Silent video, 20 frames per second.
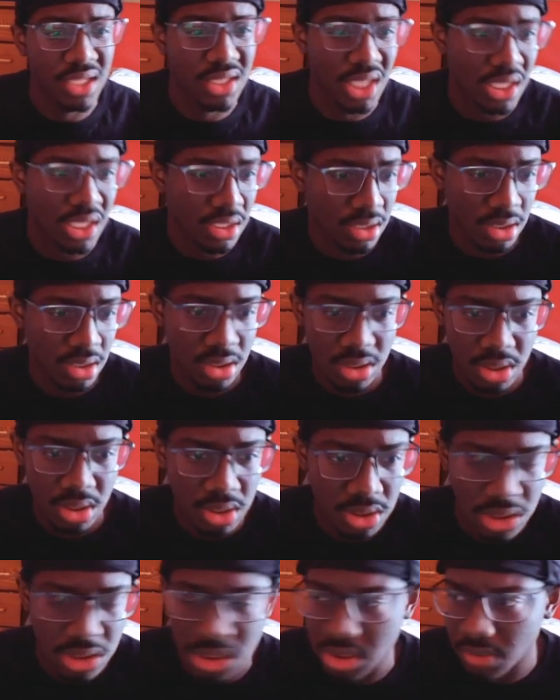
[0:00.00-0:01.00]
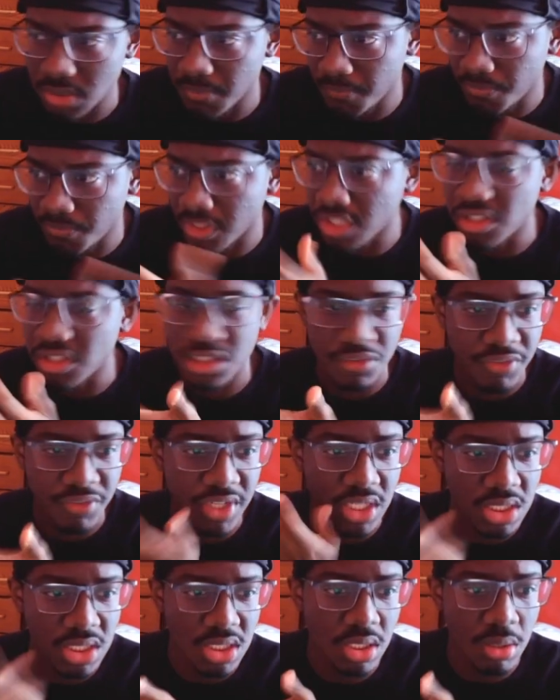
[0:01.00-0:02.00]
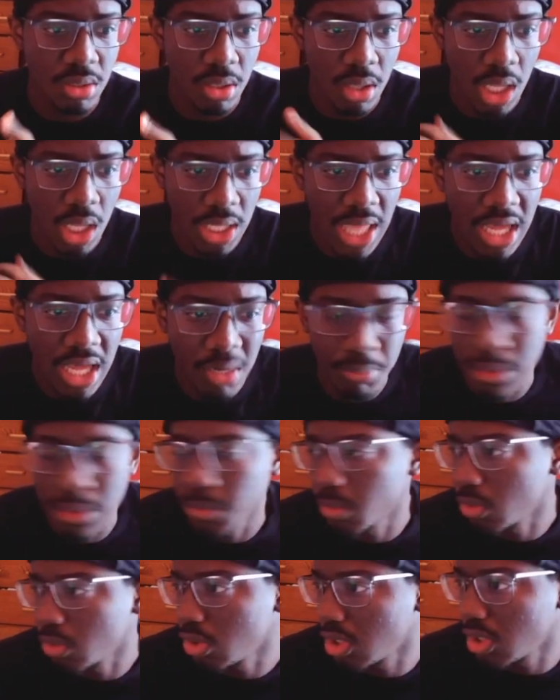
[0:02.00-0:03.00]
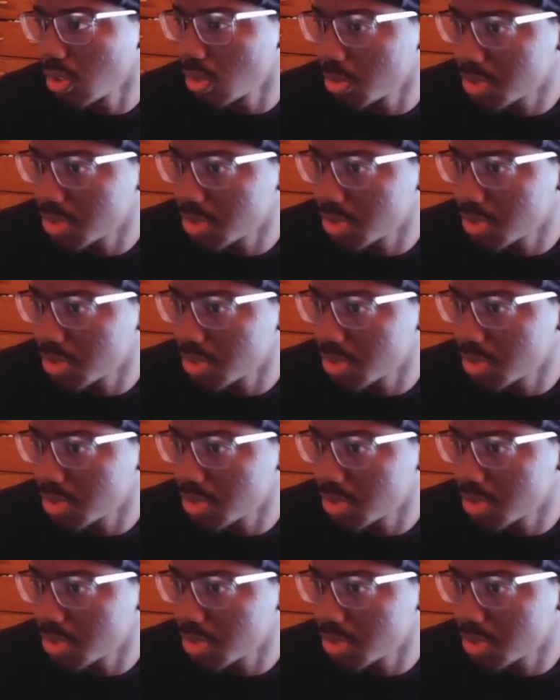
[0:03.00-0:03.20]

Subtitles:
Like, this is fitting to a lot of people. You get what I'm